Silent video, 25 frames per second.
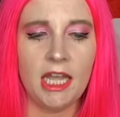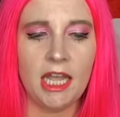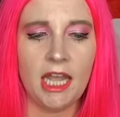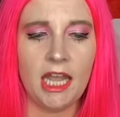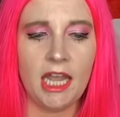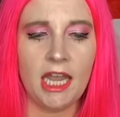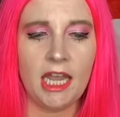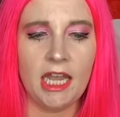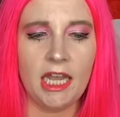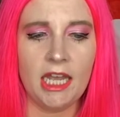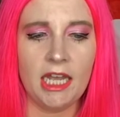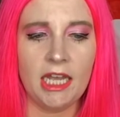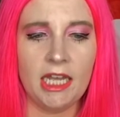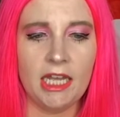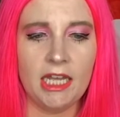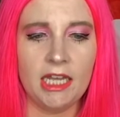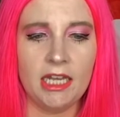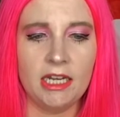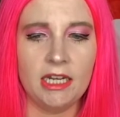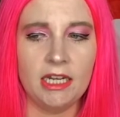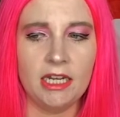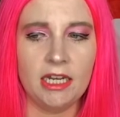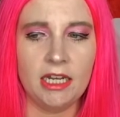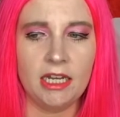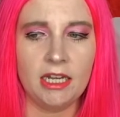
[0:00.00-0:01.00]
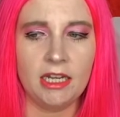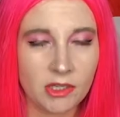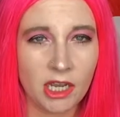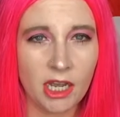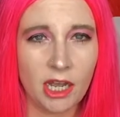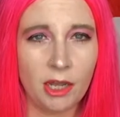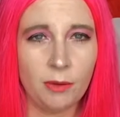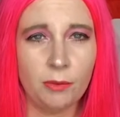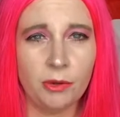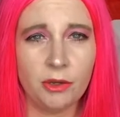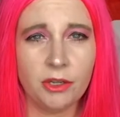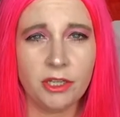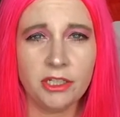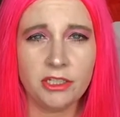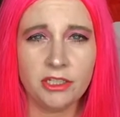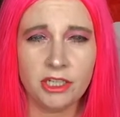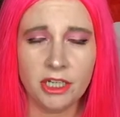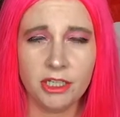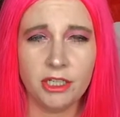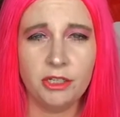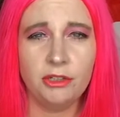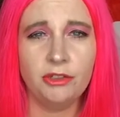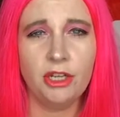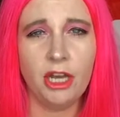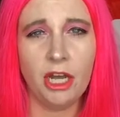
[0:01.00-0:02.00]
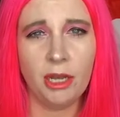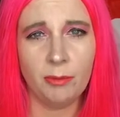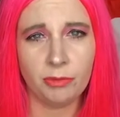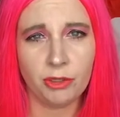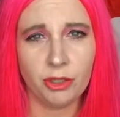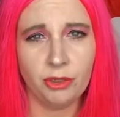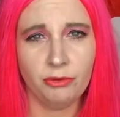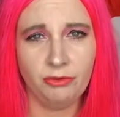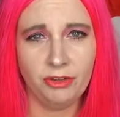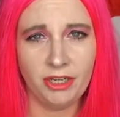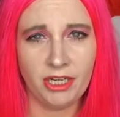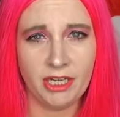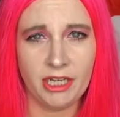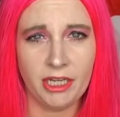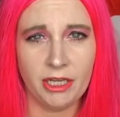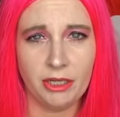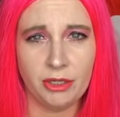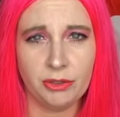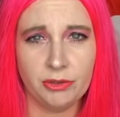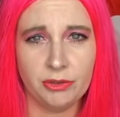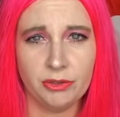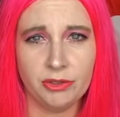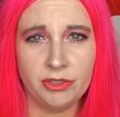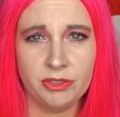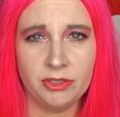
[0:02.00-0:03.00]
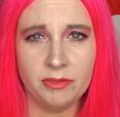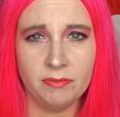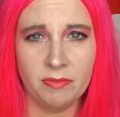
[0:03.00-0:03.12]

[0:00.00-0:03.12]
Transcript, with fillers: and I will continue to upload videos